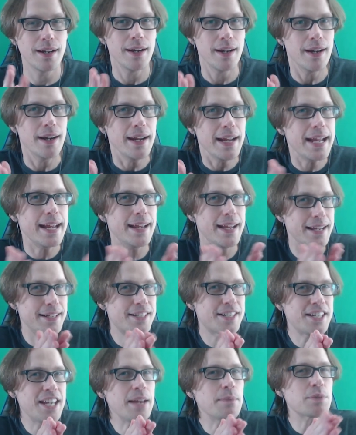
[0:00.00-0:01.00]
it
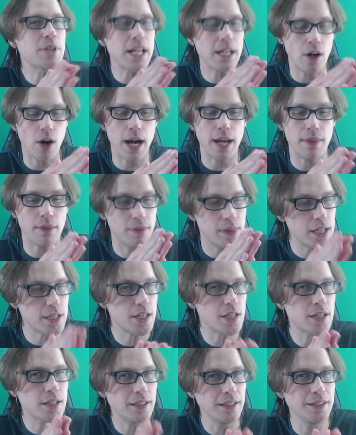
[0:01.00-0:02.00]
seems like, all right, this
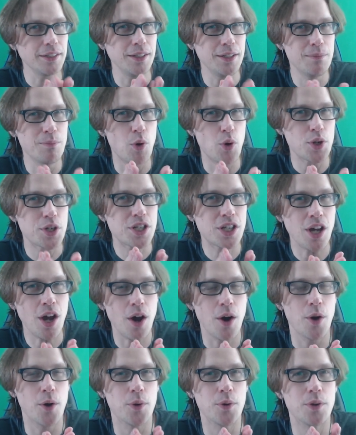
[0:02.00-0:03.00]
is clearly Morse
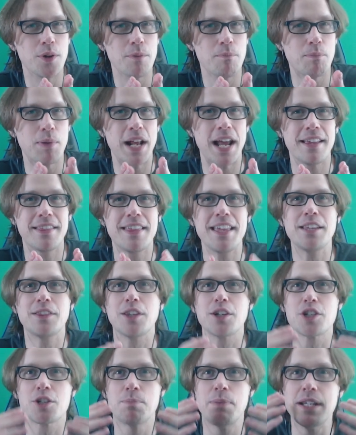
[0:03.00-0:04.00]
code, but I think
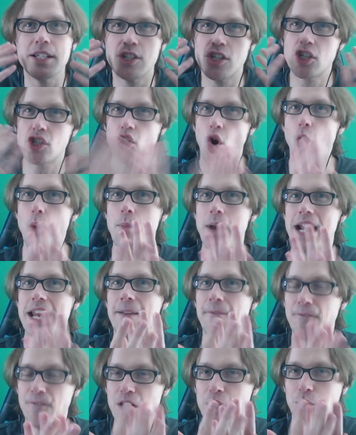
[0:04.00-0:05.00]
there's been so many
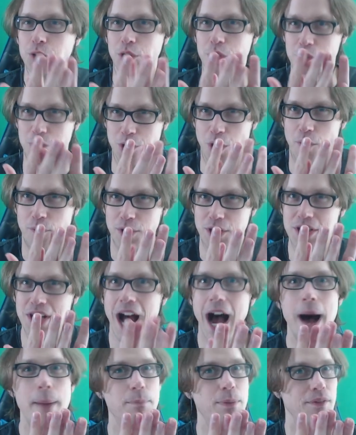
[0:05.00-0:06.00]
filters over
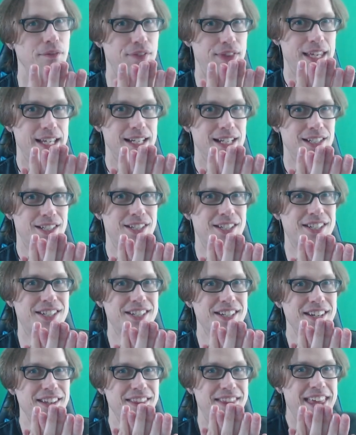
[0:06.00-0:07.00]
top of
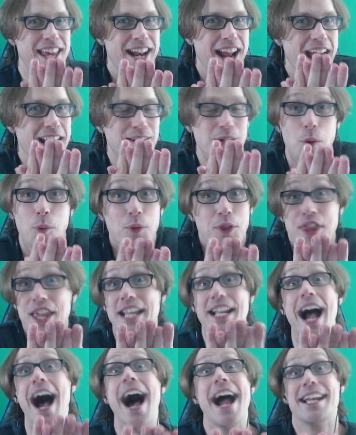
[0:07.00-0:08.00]
this that I don't
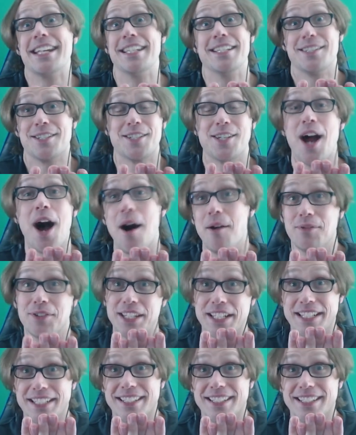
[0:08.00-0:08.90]
think I can solve it.